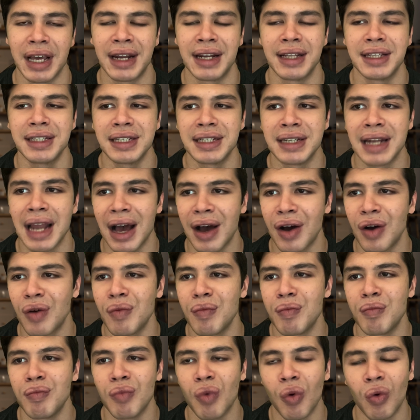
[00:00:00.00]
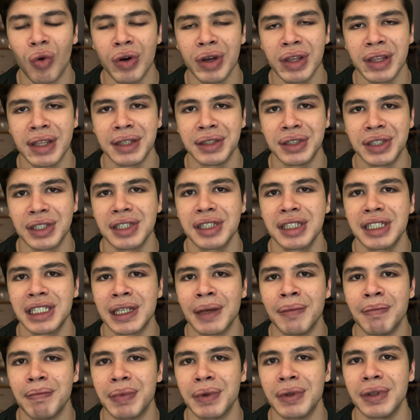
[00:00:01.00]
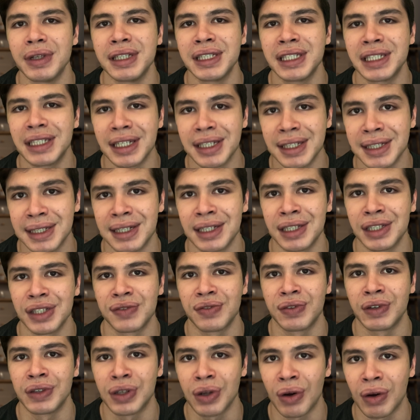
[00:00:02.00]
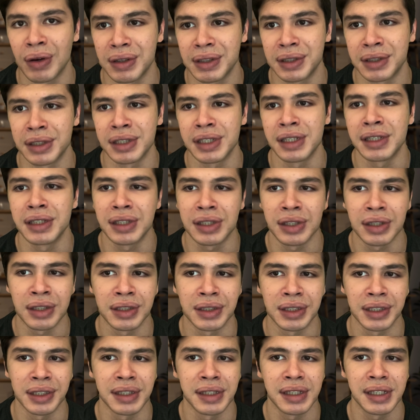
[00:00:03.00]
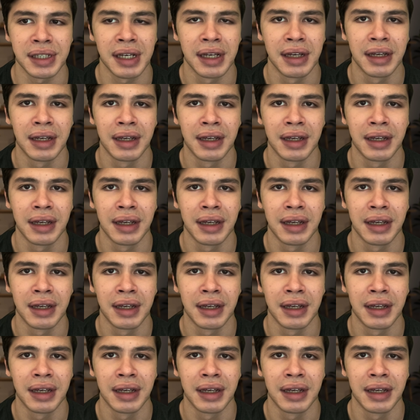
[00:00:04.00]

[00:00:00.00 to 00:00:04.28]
and it's now more than just simple assistance for doctors and surgeons.